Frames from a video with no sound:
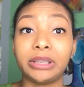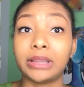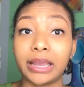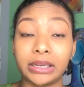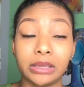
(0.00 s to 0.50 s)

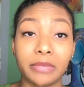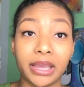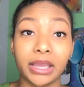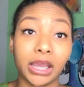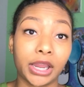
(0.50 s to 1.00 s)
lightening
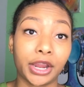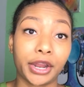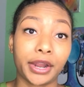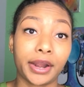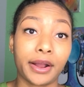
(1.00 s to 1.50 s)
my
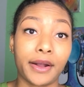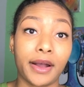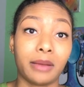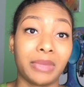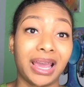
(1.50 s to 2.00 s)
hair.
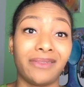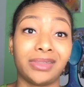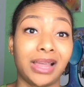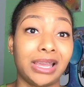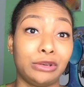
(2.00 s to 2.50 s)
I haven't
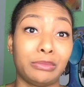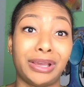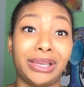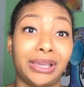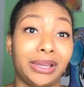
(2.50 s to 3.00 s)
lightened
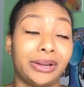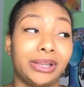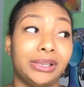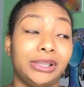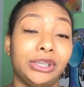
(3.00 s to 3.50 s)
my hair
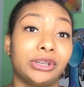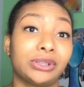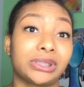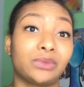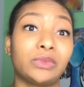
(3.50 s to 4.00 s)
in
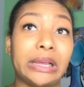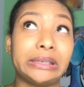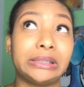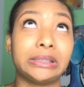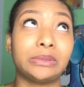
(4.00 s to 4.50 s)
years, and when I
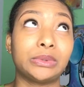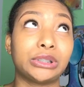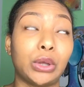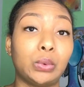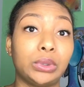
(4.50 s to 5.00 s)
did, it was
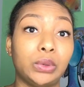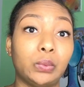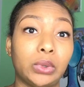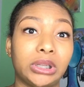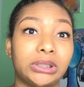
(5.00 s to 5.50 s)
only
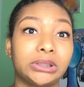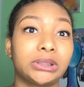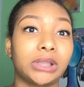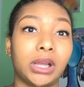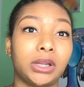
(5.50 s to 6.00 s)

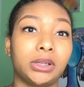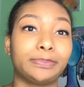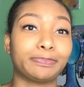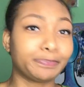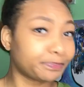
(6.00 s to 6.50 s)
once.
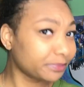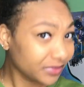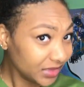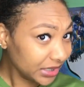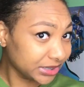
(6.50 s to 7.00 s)

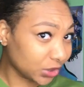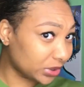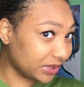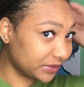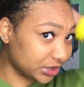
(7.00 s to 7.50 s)
So
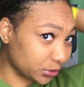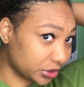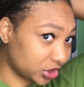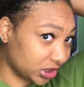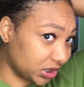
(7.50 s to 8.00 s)
even to
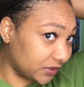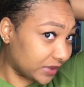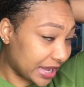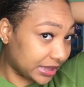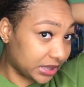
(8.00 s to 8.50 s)
achieve
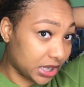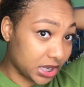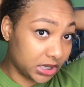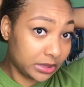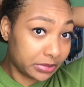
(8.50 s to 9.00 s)
like the
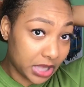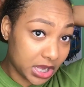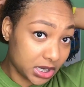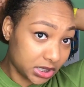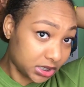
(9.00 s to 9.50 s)
honey
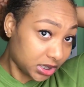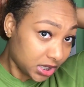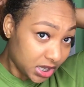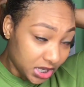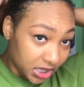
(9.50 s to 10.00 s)
blonde,
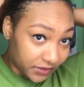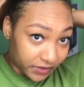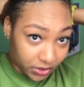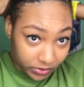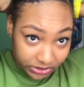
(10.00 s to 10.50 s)
if
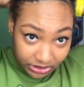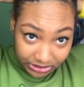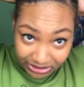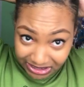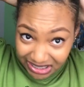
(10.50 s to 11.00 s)
anyone has
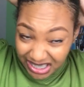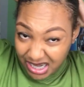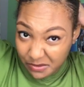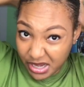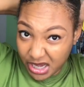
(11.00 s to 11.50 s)

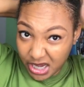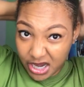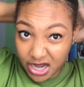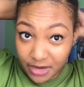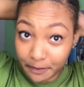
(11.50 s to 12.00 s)
seen my
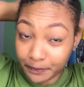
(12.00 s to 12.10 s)
hair,